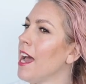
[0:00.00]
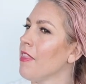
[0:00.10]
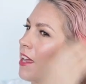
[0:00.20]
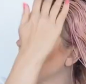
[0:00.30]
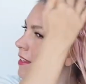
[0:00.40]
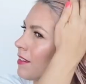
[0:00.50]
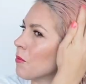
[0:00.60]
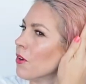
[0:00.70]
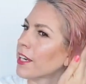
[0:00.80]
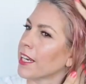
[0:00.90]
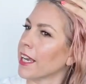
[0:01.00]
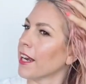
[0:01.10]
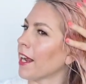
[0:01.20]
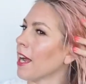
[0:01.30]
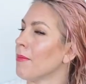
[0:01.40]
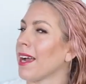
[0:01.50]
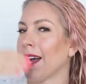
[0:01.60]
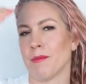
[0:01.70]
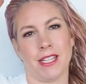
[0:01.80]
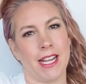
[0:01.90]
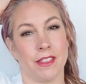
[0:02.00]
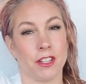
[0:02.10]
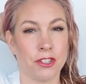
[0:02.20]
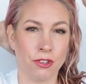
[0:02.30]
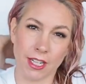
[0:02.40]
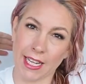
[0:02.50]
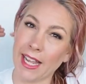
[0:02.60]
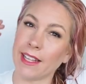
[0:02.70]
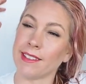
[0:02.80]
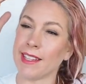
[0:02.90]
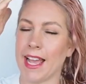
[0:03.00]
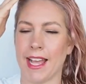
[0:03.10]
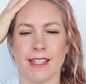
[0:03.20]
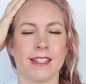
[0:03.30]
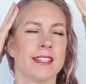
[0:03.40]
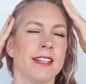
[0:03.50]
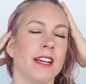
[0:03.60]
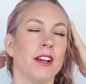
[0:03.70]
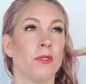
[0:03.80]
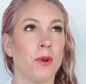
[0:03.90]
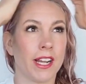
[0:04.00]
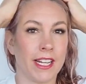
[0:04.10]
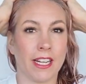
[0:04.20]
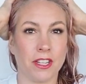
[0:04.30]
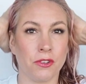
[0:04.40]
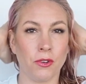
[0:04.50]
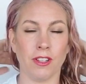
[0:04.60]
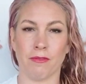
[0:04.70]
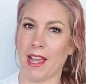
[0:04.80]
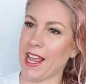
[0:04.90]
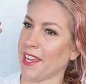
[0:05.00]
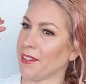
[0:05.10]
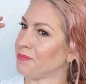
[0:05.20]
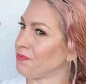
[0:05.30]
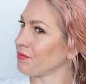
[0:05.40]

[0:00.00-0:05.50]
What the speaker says: And then as I'm working it, I come back up to get the shorter layers and work it into all of my hair.